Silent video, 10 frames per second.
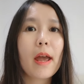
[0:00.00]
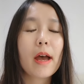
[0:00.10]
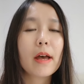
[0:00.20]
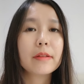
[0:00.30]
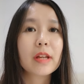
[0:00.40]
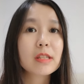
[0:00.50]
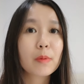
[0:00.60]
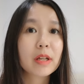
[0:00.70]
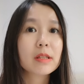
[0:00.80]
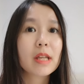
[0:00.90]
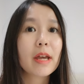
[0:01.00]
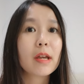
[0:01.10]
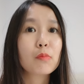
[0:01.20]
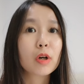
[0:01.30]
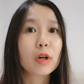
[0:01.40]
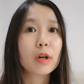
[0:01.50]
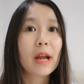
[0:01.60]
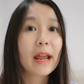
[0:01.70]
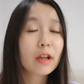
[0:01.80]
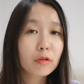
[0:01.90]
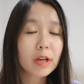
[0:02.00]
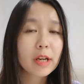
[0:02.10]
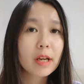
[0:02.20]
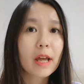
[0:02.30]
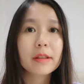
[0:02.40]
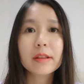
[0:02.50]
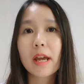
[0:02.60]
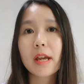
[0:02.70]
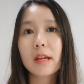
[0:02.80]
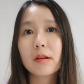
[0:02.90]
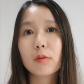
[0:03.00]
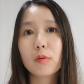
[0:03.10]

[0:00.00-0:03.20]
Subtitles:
And that's because they were angry and they